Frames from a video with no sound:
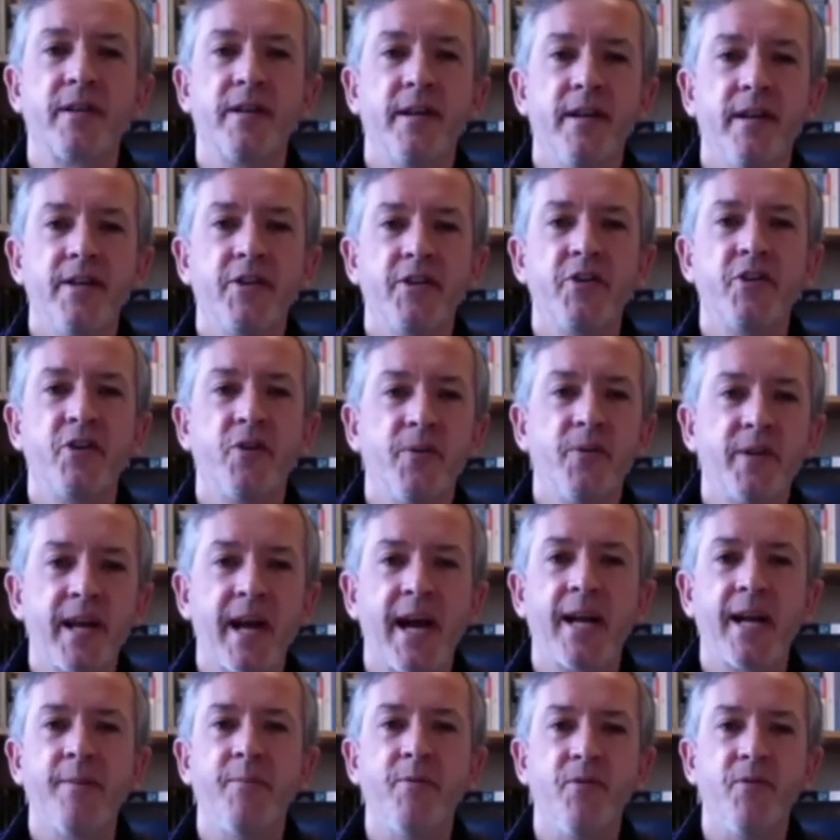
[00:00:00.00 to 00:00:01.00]
So you do it with
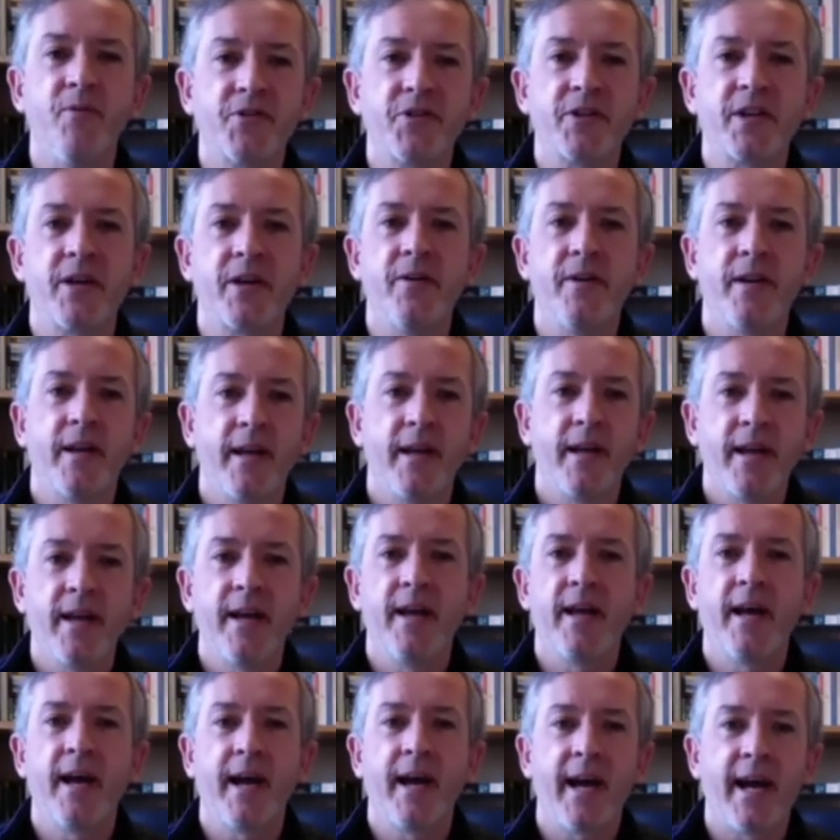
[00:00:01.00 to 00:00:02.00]
animals. You go,
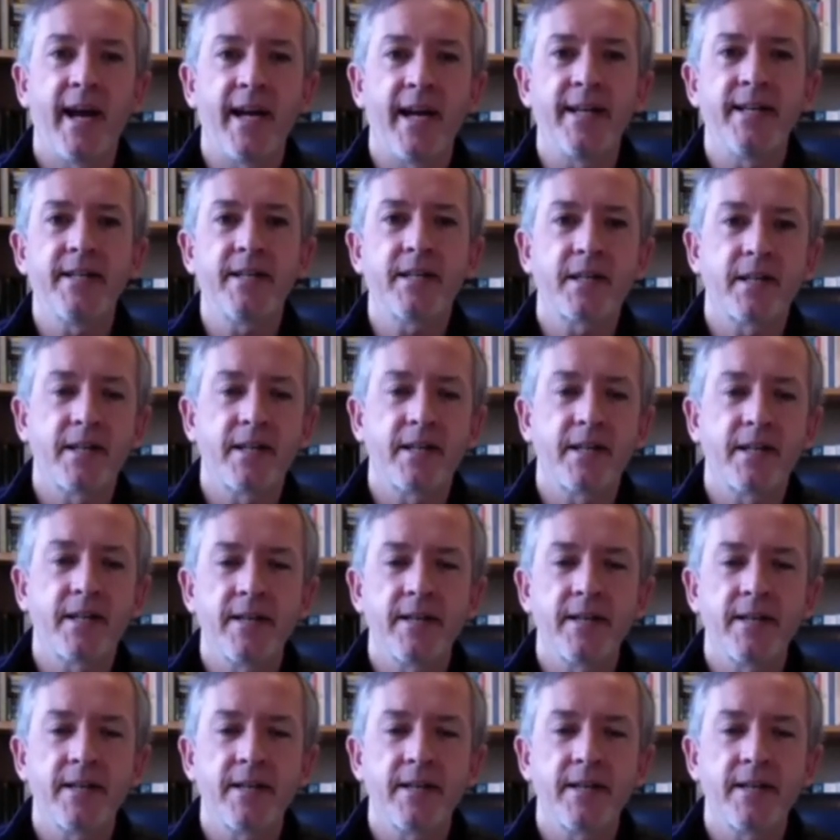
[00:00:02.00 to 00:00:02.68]
ant,